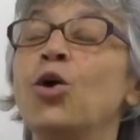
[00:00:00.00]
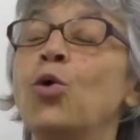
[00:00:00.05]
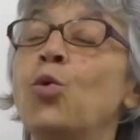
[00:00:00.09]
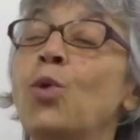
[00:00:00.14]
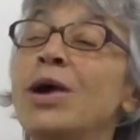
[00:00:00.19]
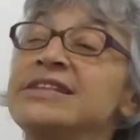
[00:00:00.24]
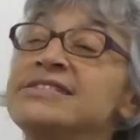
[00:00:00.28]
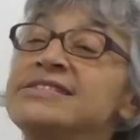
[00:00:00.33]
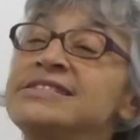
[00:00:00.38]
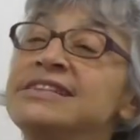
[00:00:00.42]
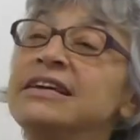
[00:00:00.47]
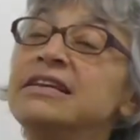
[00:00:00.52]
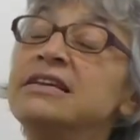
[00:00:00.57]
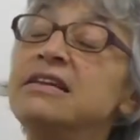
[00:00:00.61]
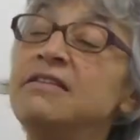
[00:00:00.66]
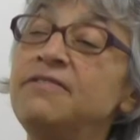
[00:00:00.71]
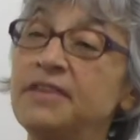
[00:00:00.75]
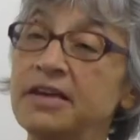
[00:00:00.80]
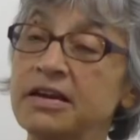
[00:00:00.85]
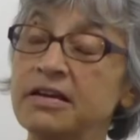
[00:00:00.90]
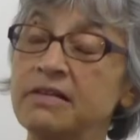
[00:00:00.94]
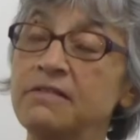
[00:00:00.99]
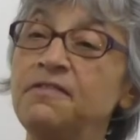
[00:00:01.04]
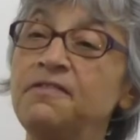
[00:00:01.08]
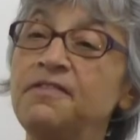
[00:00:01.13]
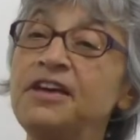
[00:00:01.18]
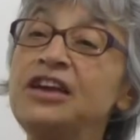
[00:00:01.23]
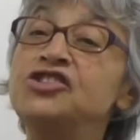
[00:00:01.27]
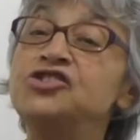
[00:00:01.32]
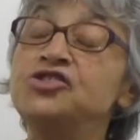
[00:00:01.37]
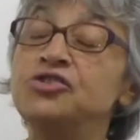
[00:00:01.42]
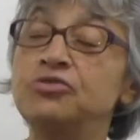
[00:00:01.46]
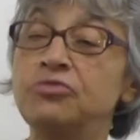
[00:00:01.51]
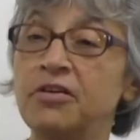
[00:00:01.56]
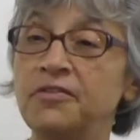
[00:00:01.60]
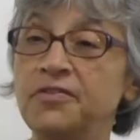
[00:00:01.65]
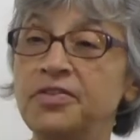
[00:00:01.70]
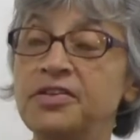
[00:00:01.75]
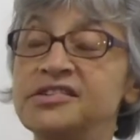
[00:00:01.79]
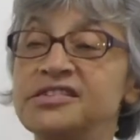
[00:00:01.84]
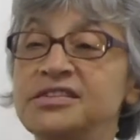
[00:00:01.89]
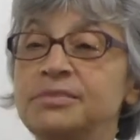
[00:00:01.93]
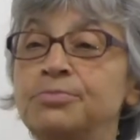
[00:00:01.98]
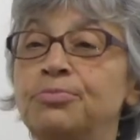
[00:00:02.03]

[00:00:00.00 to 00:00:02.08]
One significant feature of this